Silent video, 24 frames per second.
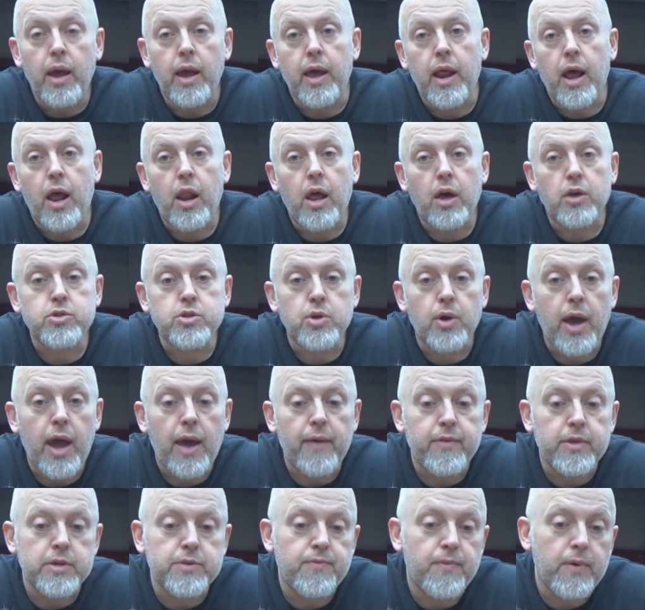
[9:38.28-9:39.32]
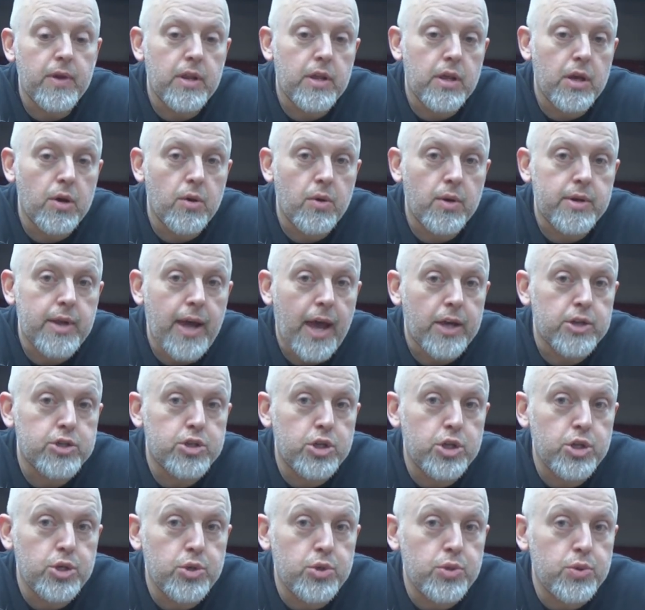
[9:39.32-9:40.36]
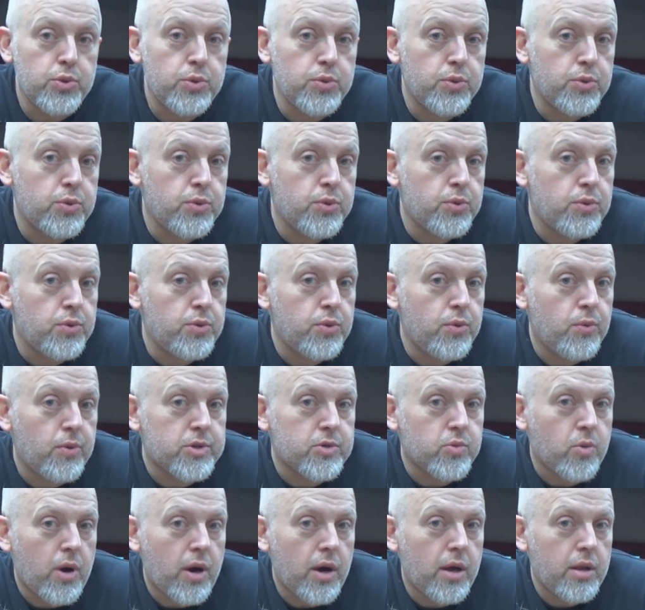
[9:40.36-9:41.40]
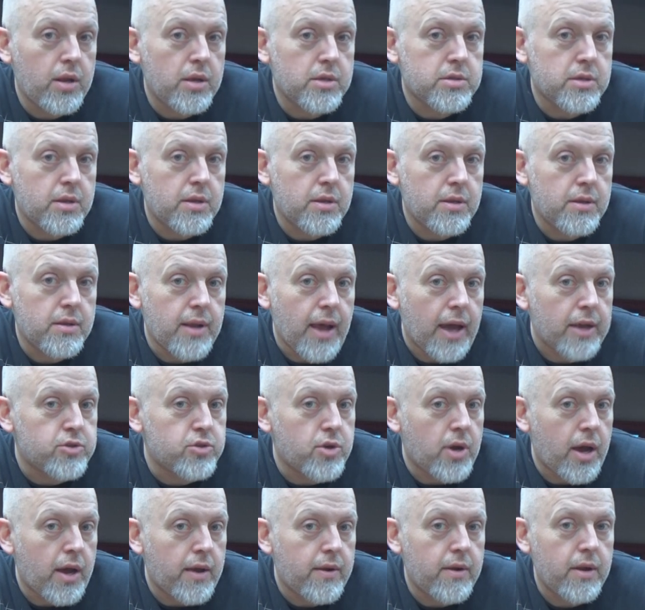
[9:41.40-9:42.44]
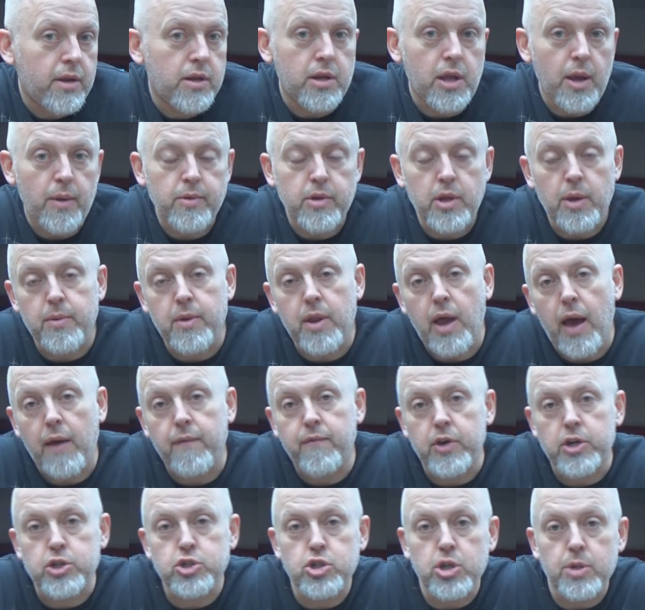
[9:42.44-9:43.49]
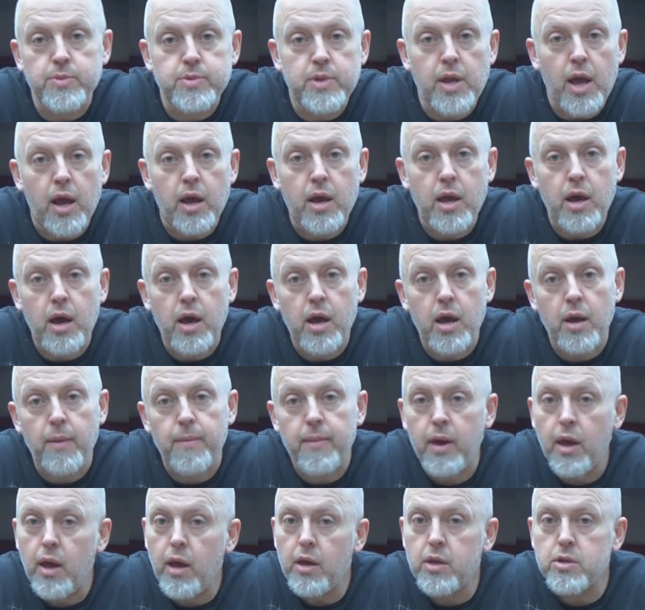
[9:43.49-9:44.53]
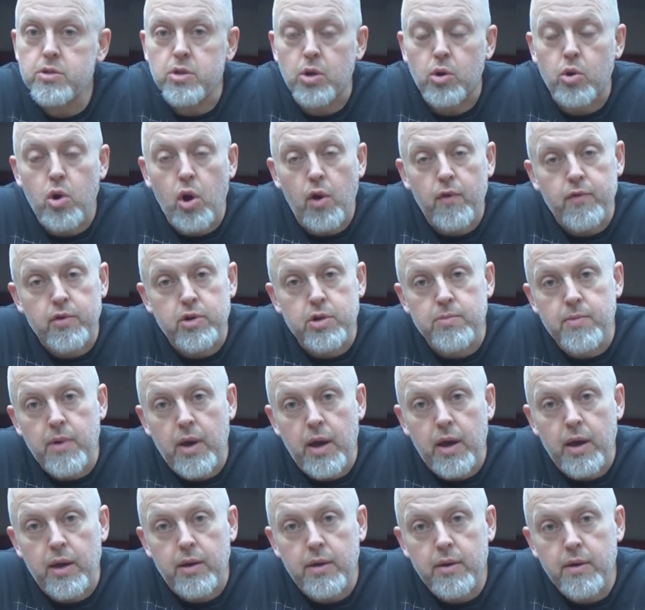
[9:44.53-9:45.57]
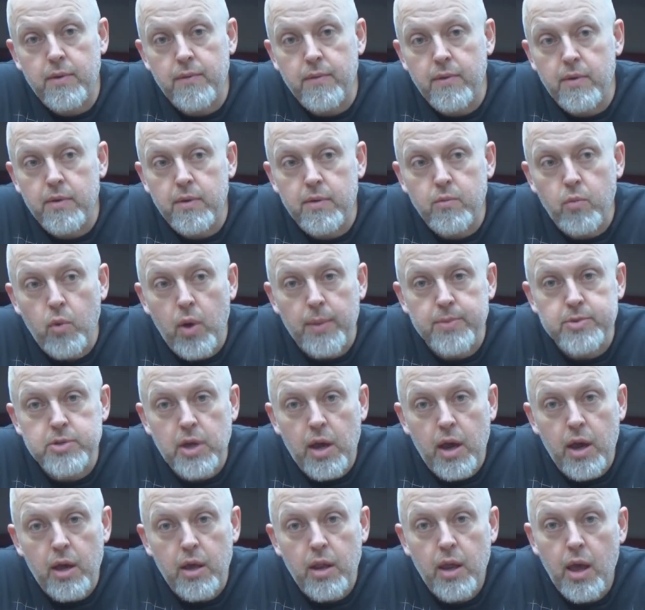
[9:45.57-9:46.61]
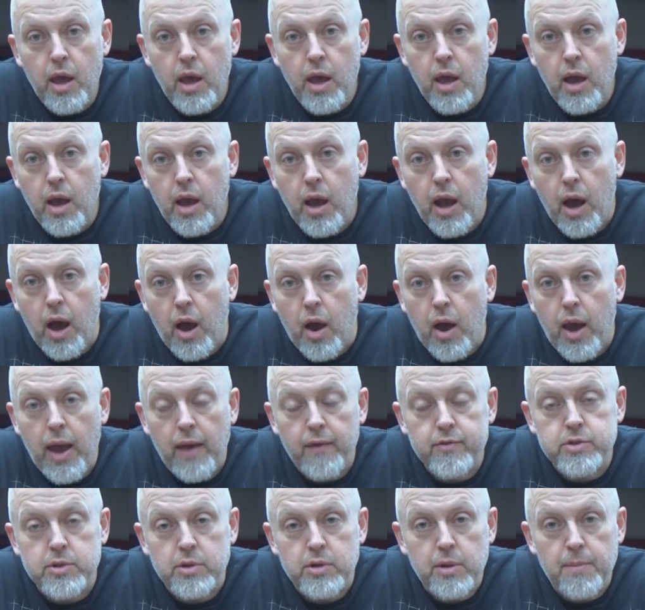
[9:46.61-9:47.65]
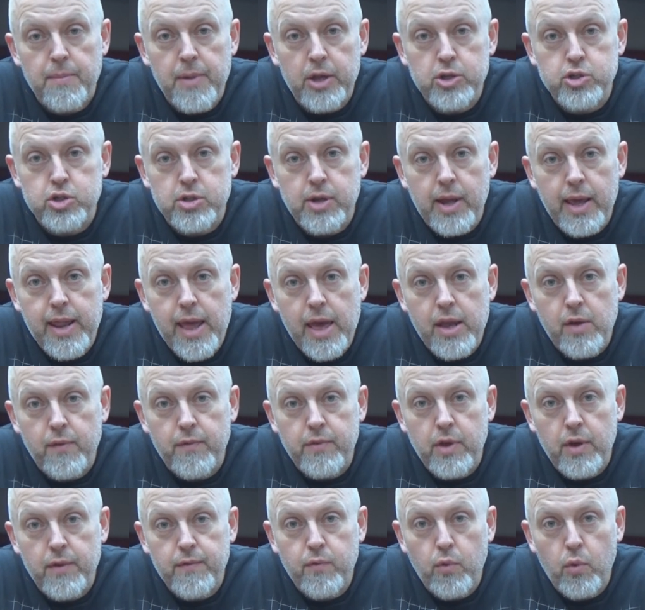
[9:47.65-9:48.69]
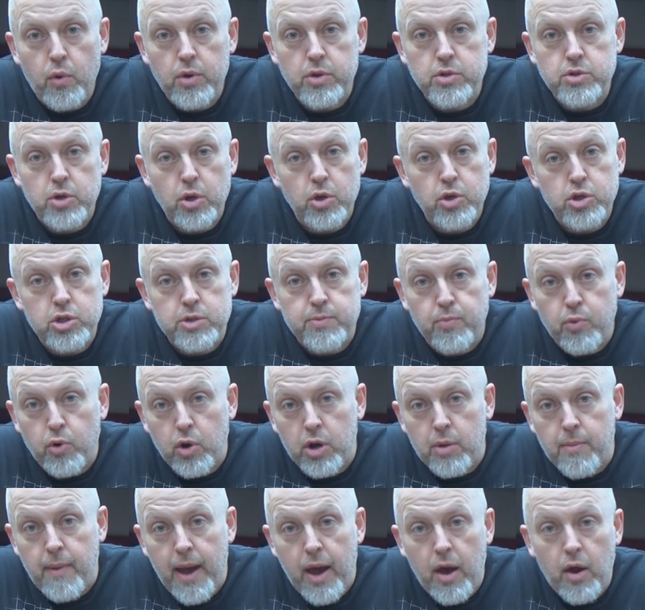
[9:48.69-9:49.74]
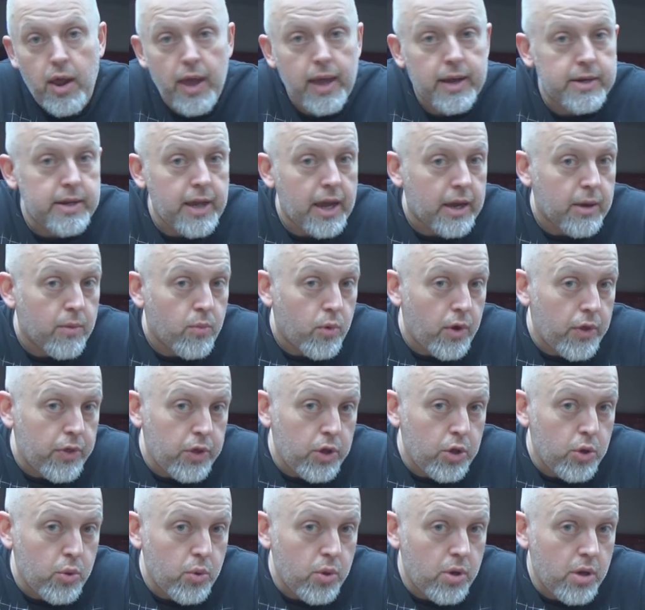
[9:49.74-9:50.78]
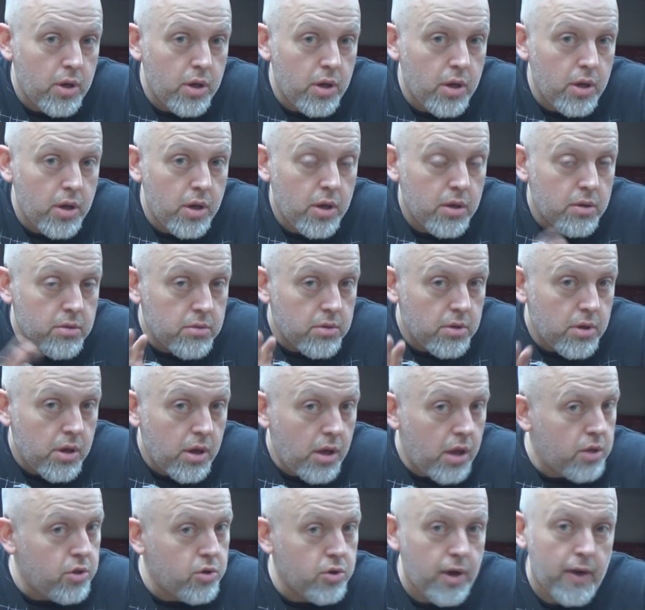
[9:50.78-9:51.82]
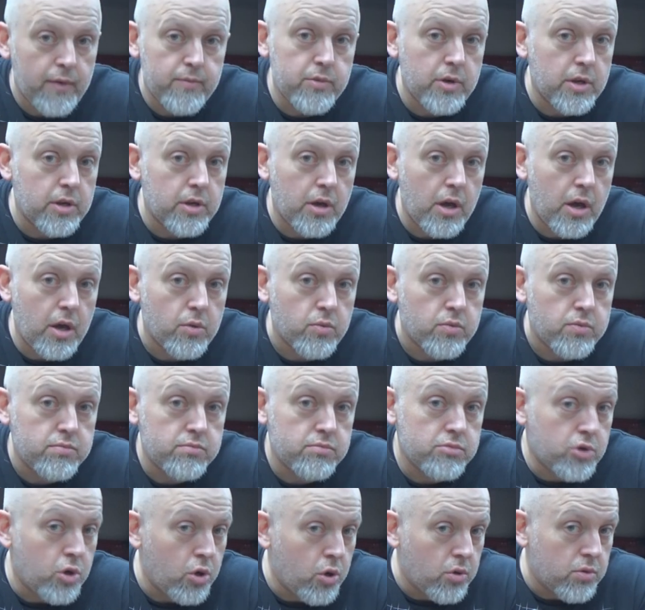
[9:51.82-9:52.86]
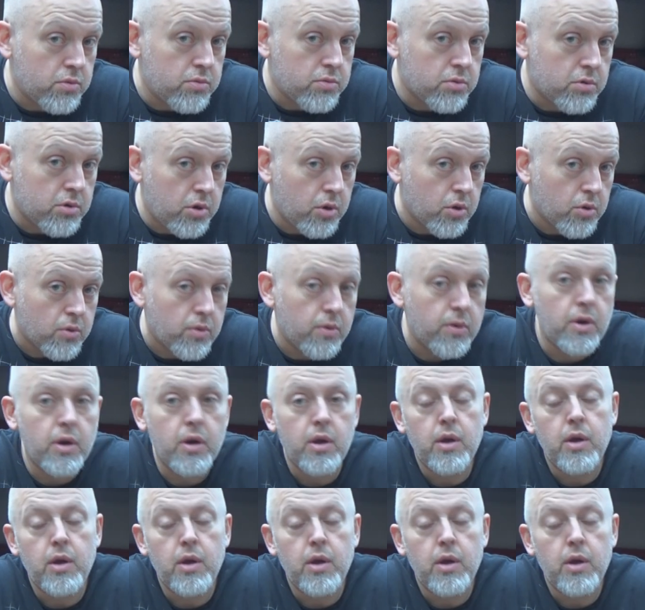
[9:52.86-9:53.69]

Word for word: And I'll also have this video attached to, which one is it? That's right, w w w dot fix jeeps dot com. So go over to my website. I'll have some dimensions laid out over there for you, so you can just print them out and take them with you, and you'll have them good to go. Cool, cool.